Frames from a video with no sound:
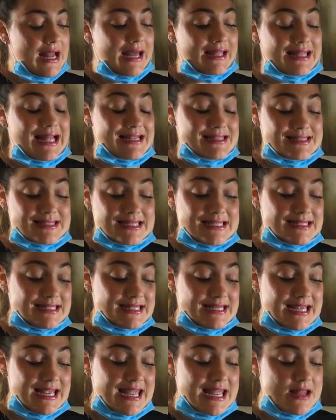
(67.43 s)

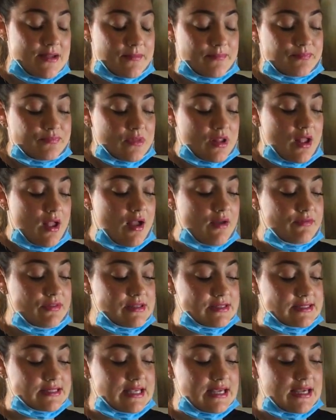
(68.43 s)
Elasticity of
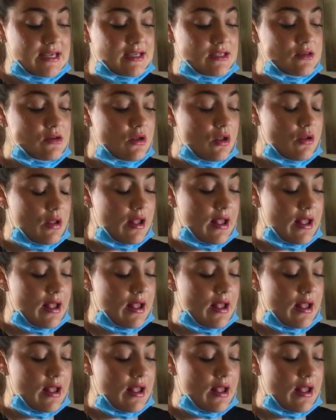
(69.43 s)
the skin,